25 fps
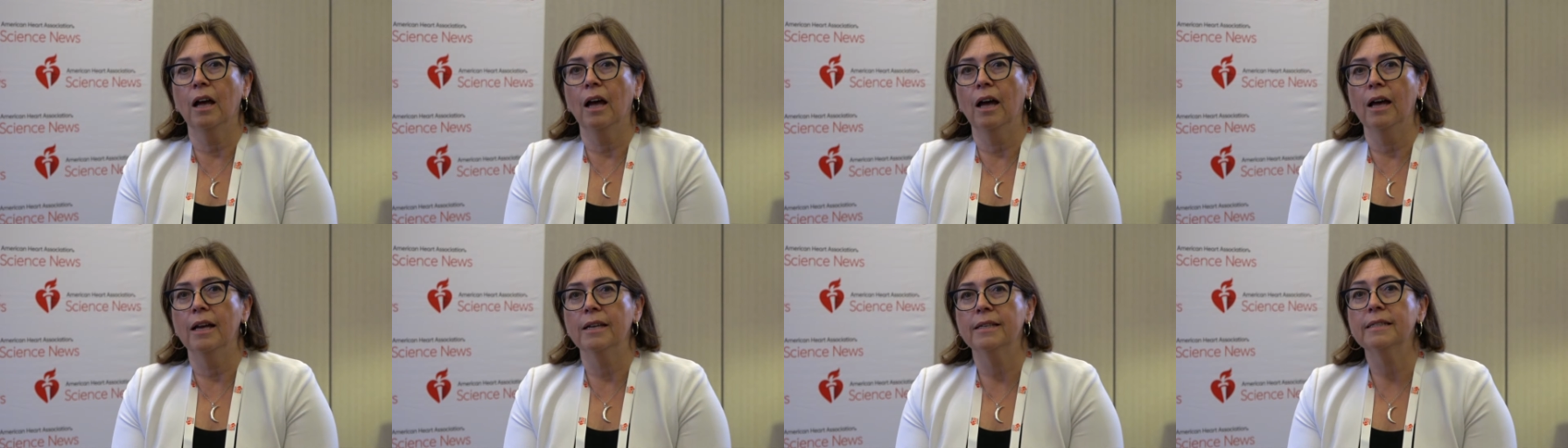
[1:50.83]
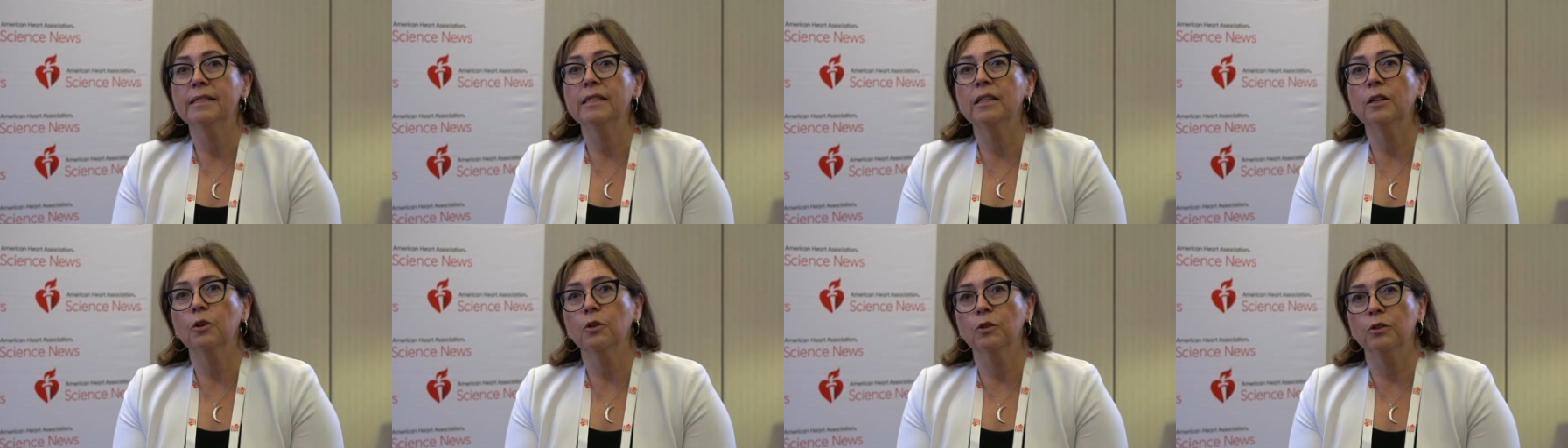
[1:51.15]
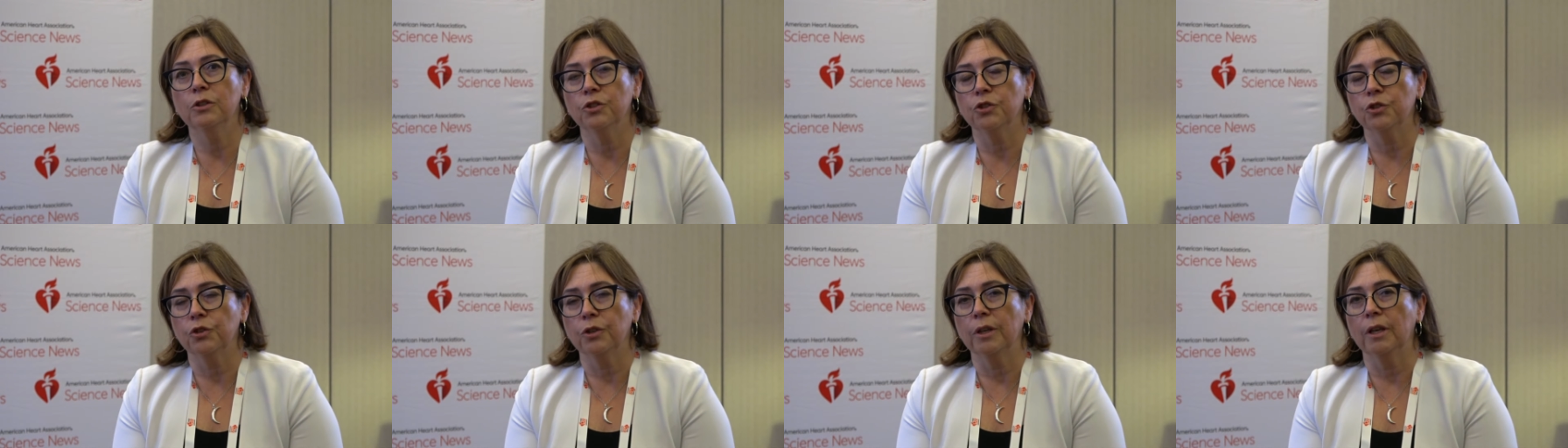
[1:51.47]
uh,
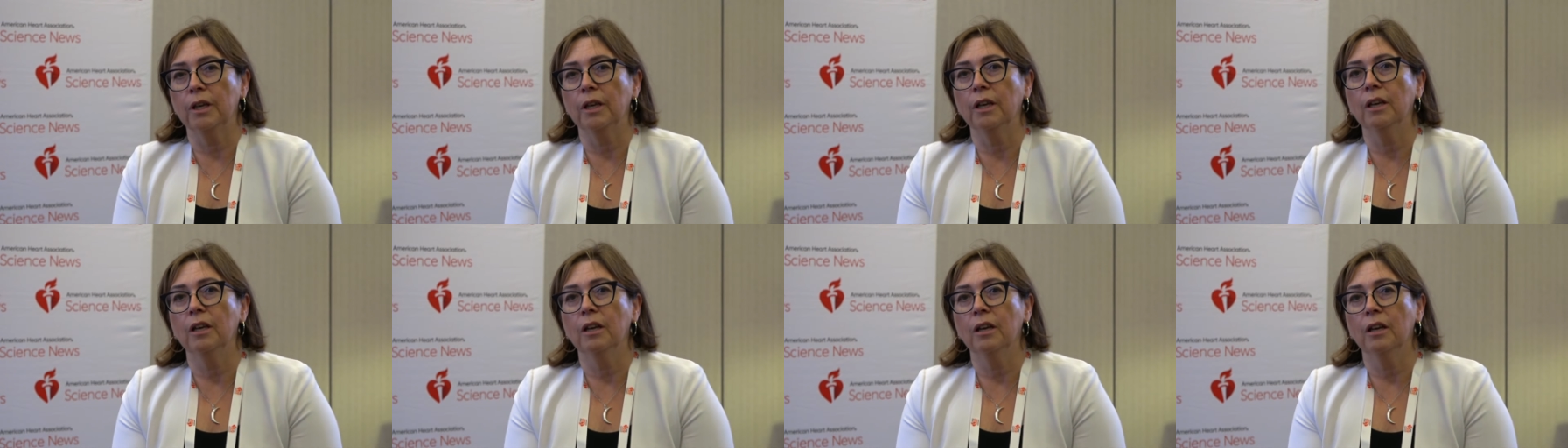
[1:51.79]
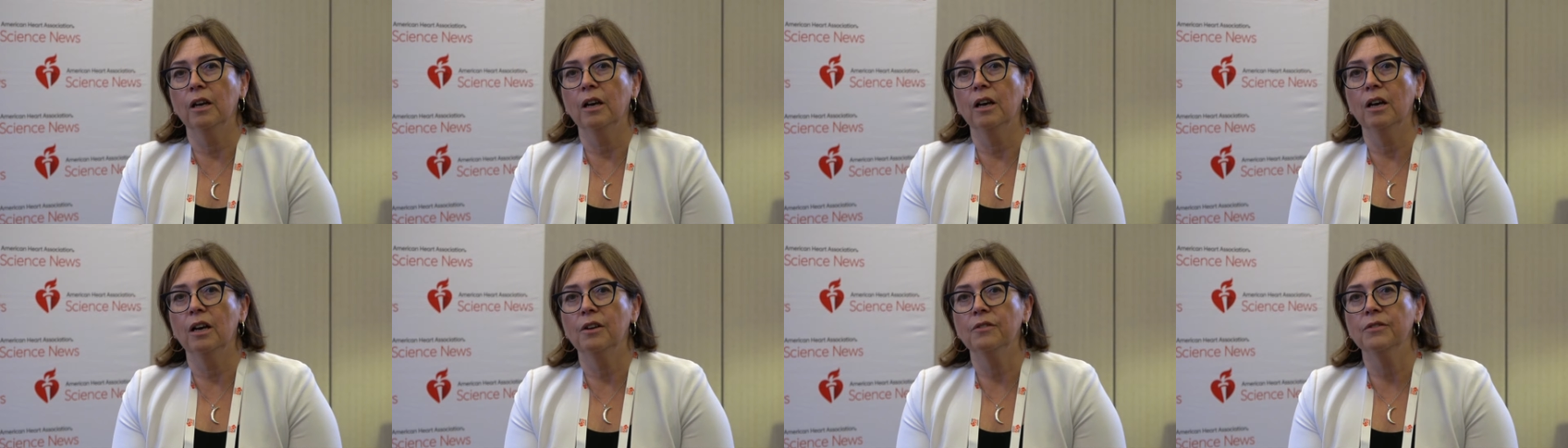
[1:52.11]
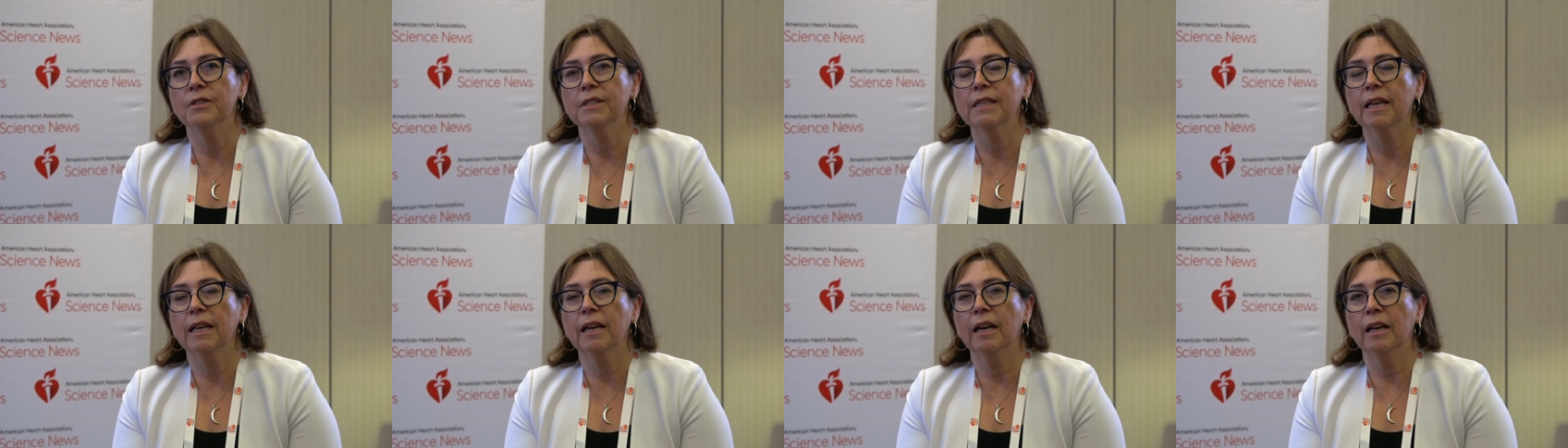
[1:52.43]
circuitry
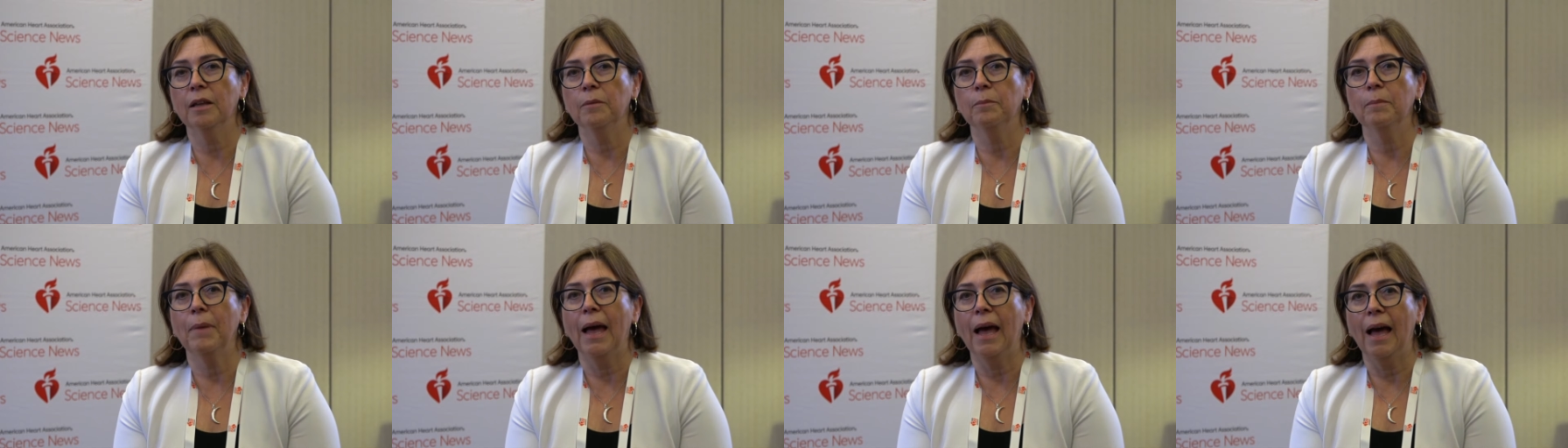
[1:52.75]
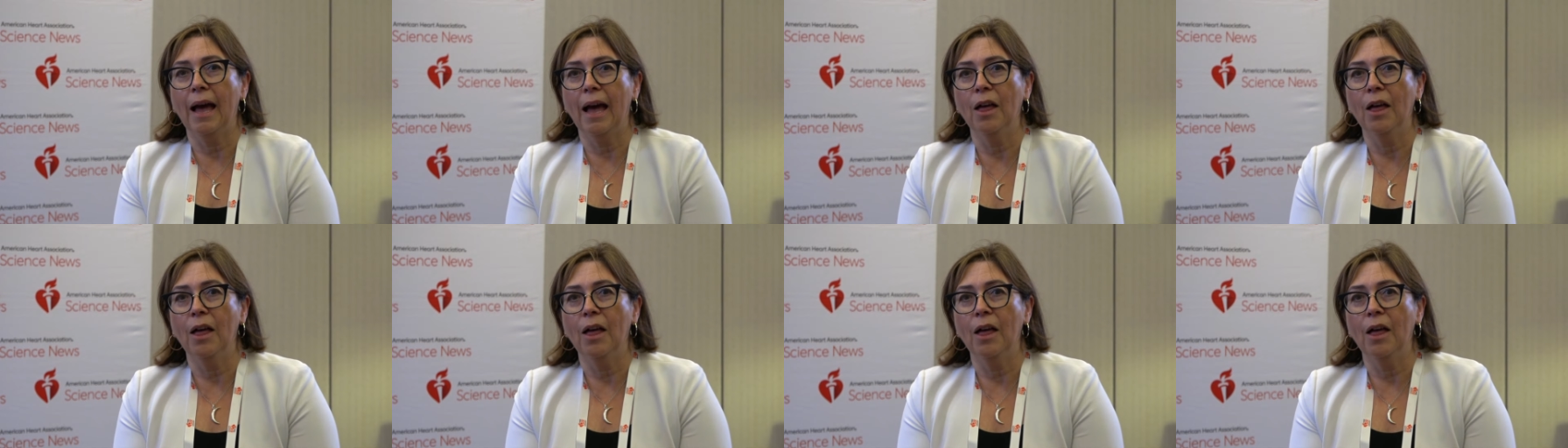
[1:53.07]
of signaling